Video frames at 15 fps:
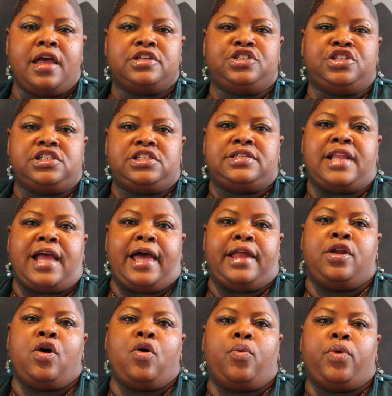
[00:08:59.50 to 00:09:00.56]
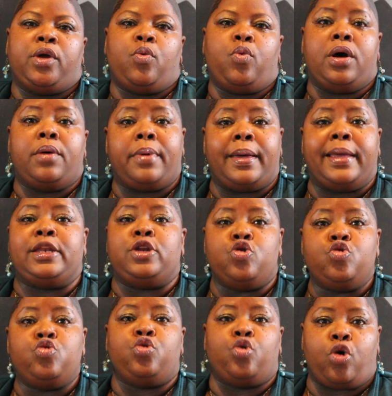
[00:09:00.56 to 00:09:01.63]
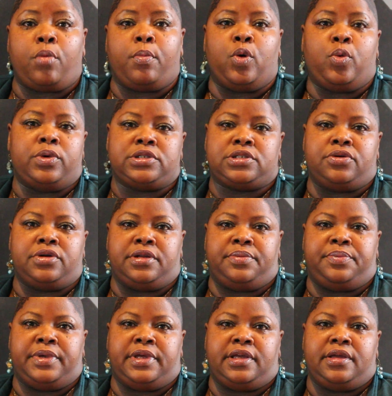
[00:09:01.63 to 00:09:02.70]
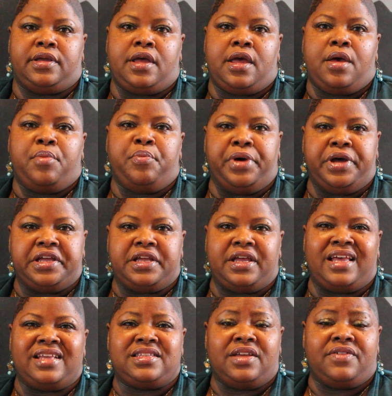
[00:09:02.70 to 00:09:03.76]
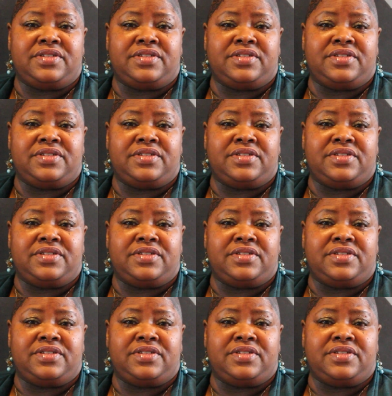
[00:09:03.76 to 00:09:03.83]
just not knowing what my new normal was going to be. But as of